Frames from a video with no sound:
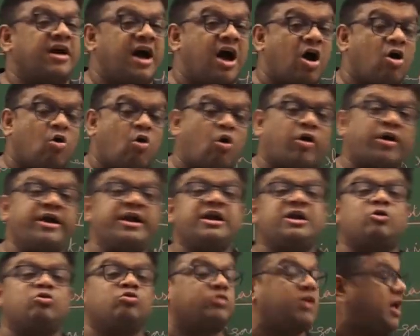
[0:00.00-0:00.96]
according
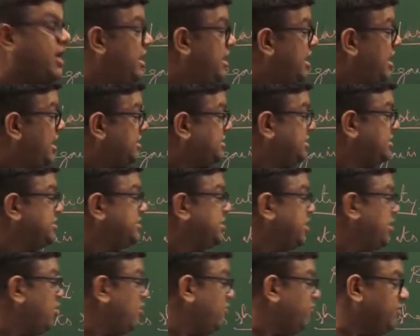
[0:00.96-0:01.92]
to the
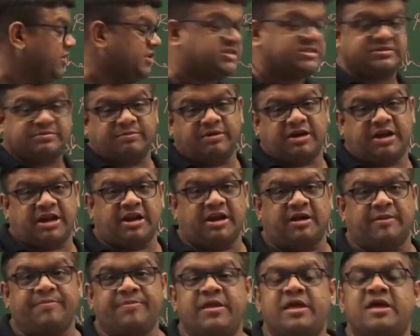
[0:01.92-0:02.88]
elasticity of this
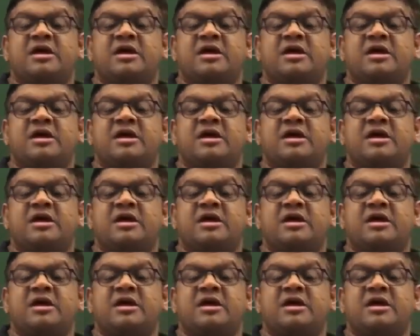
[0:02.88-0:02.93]
material.